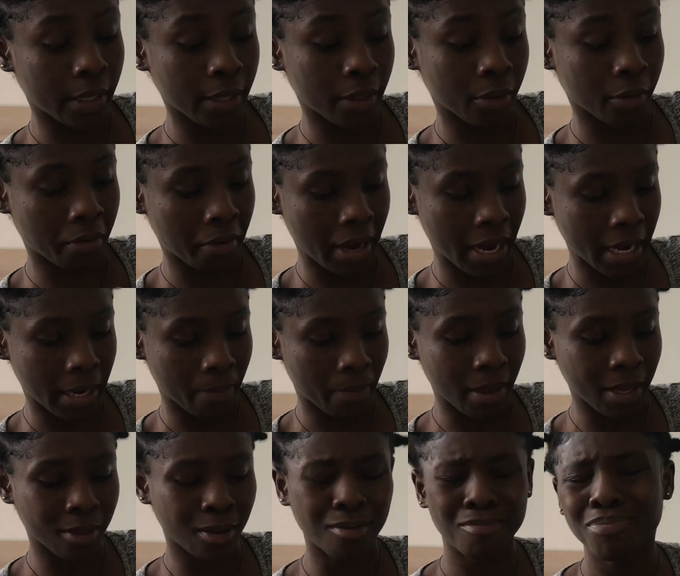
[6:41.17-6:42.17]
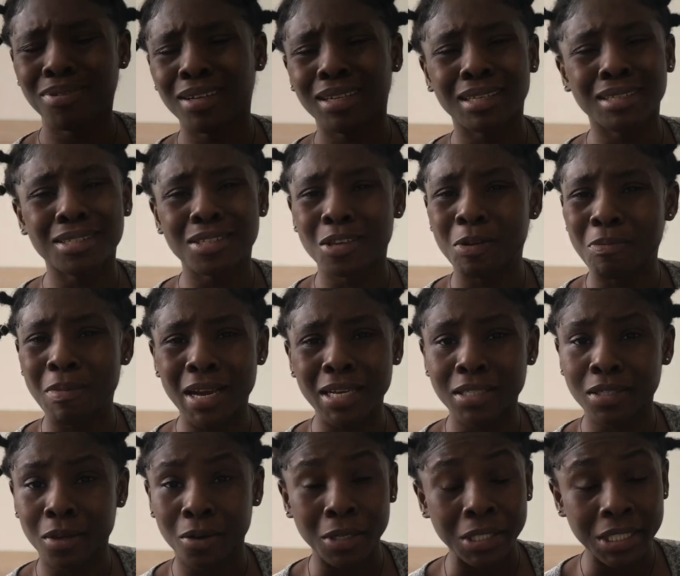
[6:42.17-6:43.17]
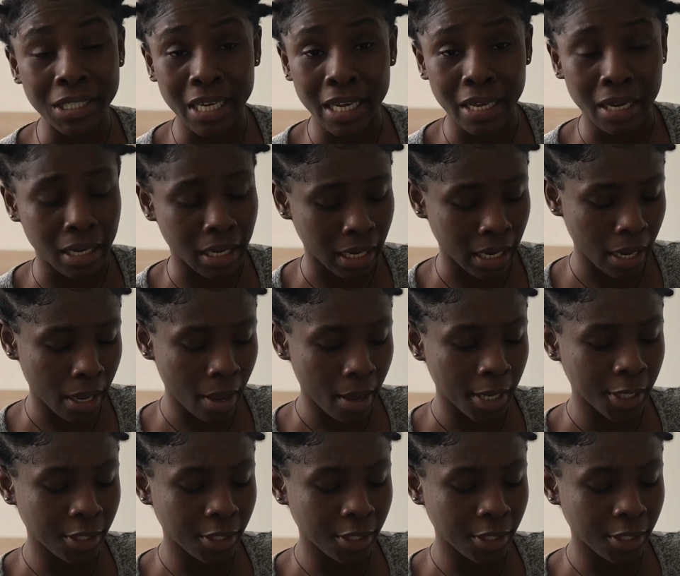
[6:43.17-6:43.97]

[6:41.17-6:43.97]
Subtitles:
the thread, but don't pull it too much so it tears.